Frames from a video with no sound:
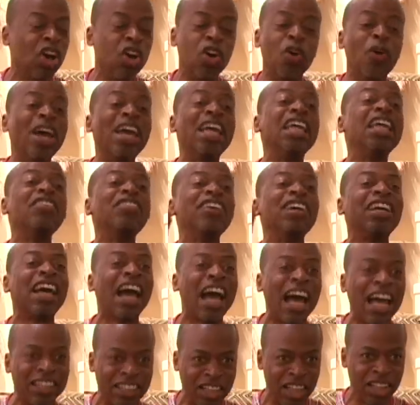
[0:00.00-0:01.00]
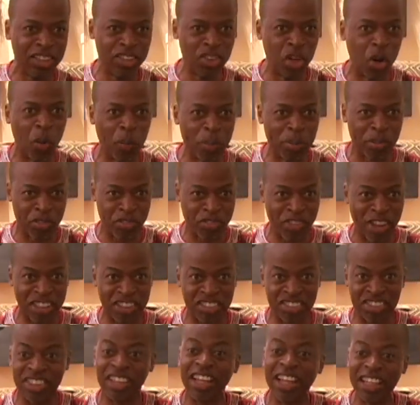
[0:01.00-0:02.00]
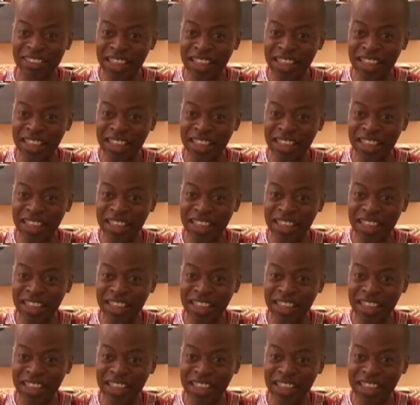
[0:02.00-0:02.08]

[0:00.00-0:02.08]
who ain't even got no profession?